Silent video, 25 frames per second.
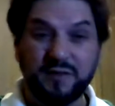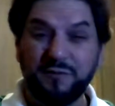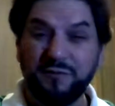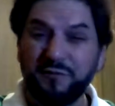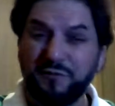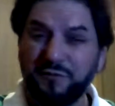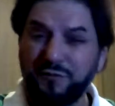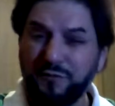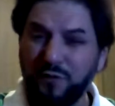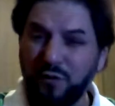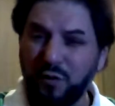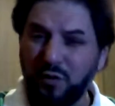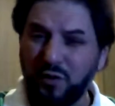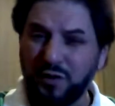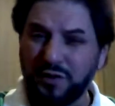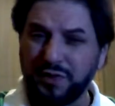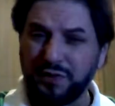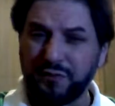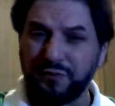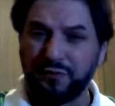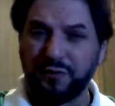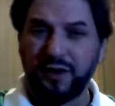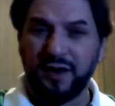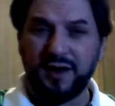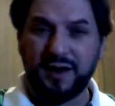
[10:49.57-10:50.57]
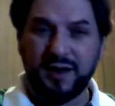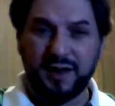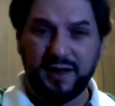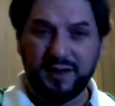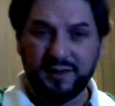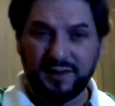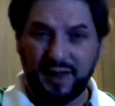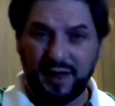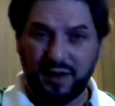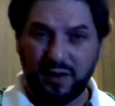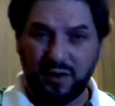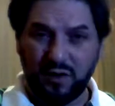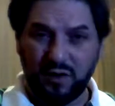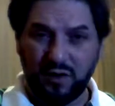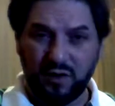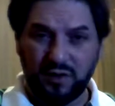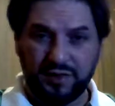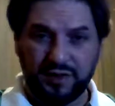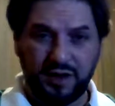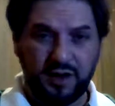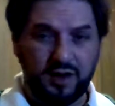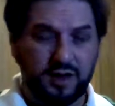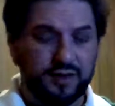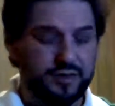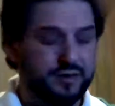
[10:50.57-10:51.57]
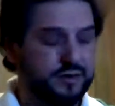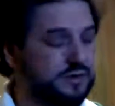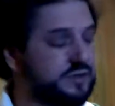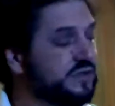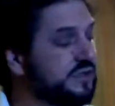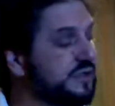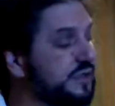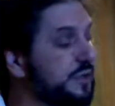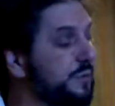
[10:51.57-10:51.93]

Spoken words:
4th fret, unlike all the others.